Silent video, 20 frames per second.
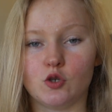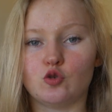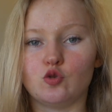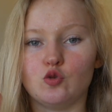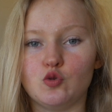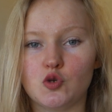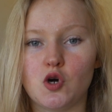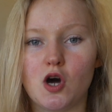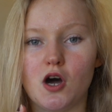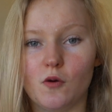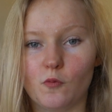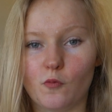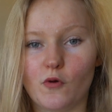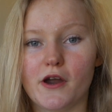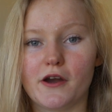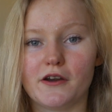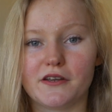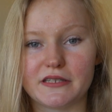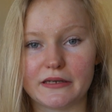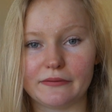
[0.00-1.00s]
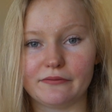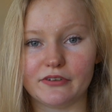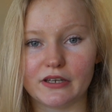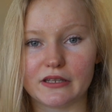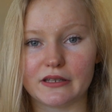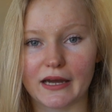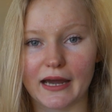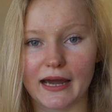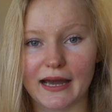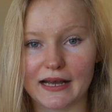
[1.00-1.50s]
Do not wear
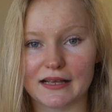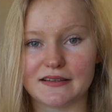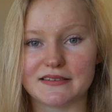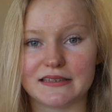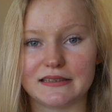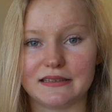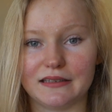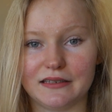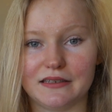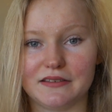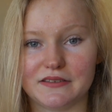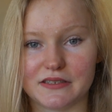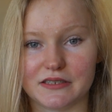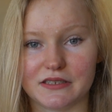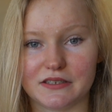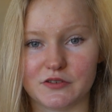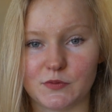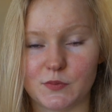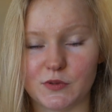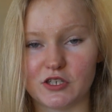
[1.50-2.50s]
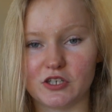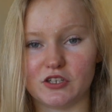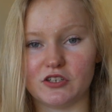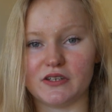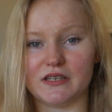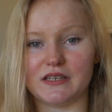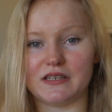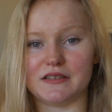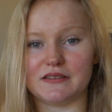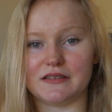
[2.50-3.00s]
something that has laces, because
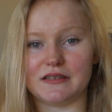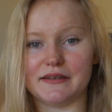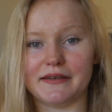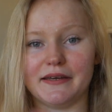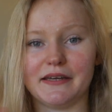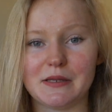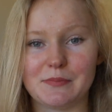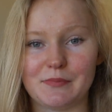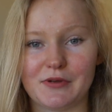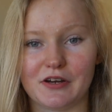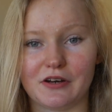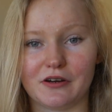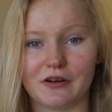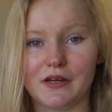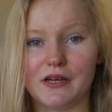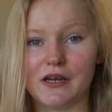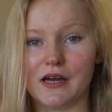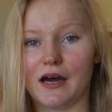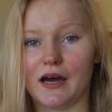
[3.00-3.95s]
it is a nightmare